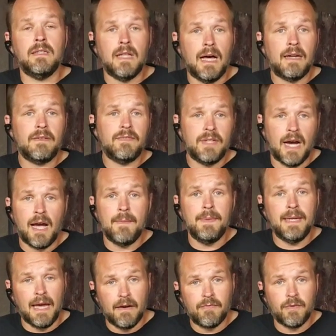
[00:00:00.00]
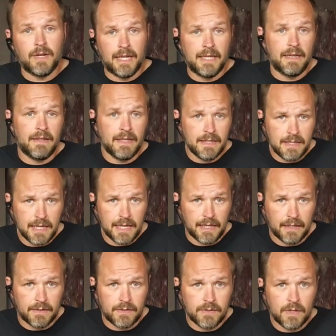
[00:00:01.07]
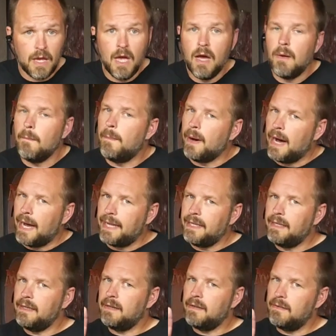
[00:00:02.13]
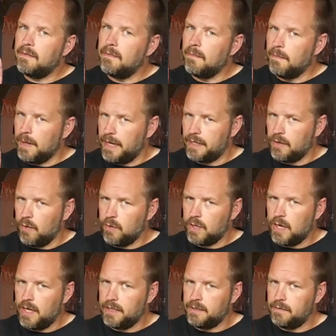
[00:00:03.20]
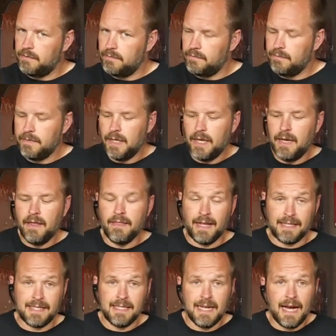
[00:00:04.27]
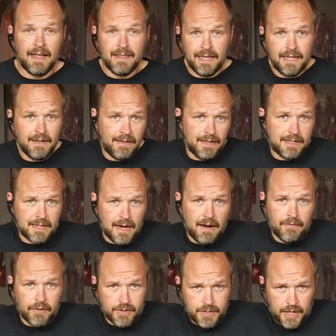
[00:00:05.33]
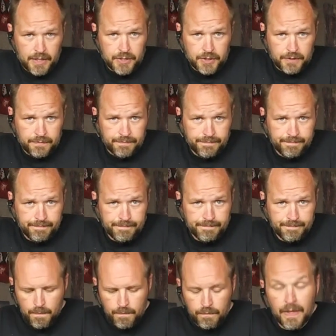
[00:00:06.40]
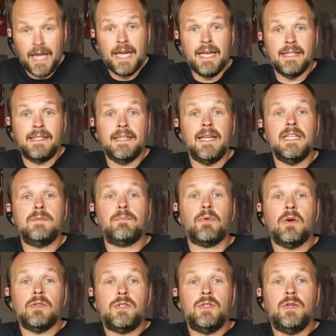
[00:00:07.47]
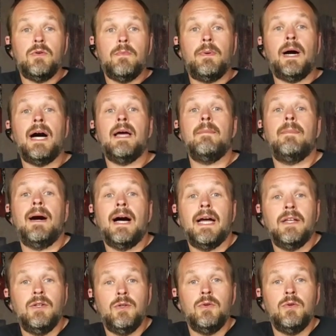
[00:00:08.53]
a lot of time and effort into these things. But hold on. That's not the end of this conversation. Hey, today's brought to you by my